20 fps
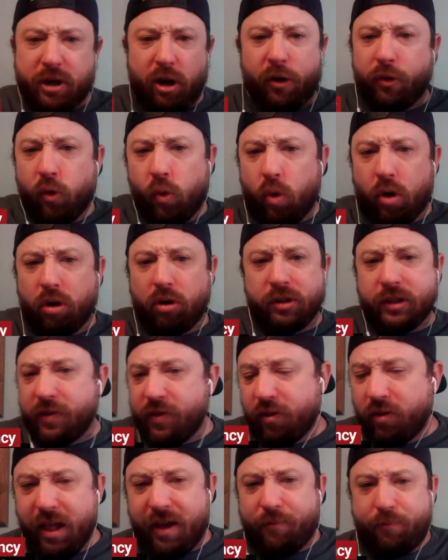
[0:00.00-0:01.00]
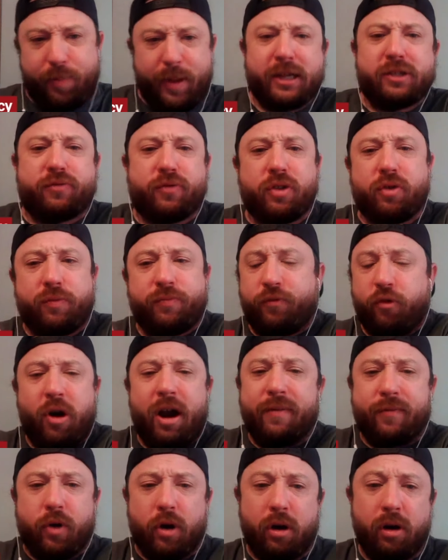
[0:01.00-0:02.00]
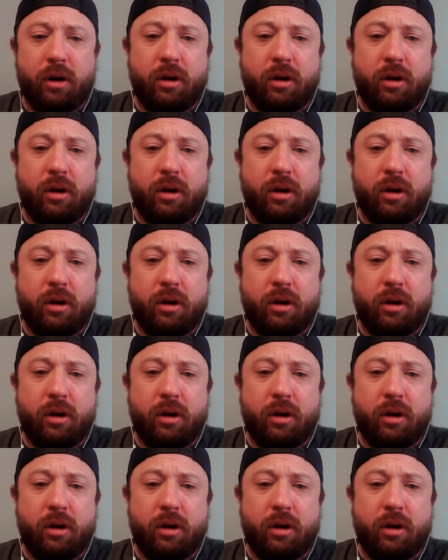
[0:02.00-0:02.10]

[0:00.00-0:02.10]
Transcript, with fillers: all the world and the left picks for them forever.